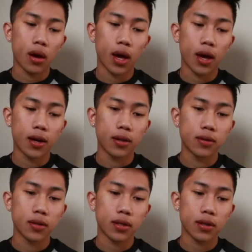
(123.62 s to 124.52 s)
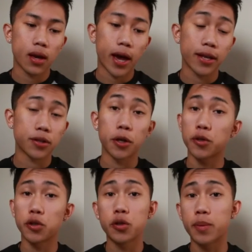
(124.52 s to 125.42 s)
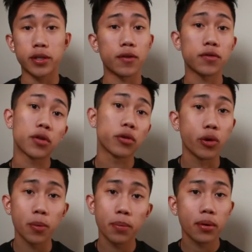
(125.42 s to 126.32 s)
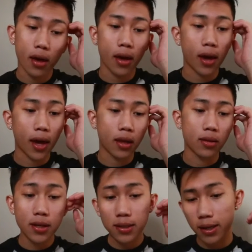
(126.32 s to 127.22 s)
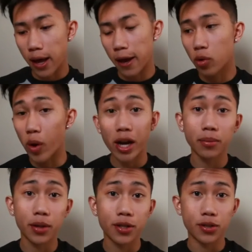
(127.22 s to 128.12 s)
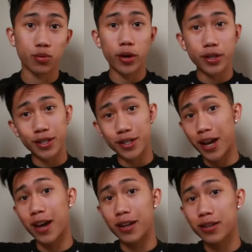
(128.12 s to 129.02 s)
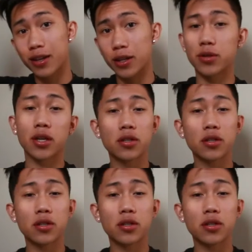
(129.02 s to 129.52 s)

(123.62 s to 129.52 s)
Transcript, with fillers: and I had to introduce myself to the group, and this guy randomly just raised his hand and he's like,